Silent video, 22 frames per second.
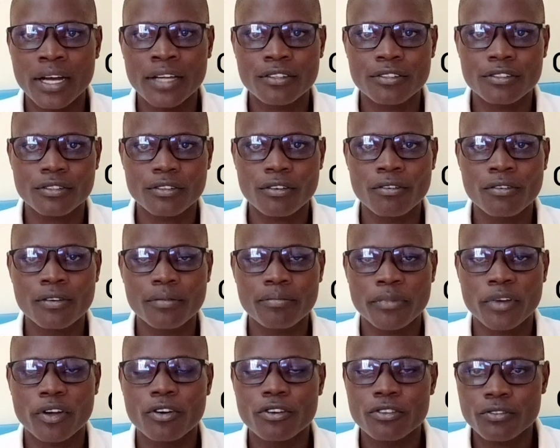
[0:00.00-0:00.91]
as long
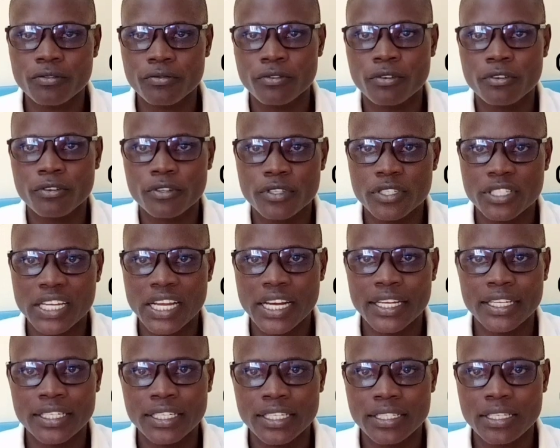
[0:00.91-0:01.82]
because of those
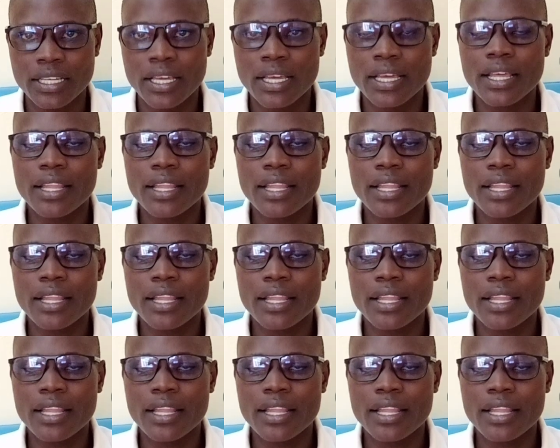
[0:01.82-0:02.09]
challenges.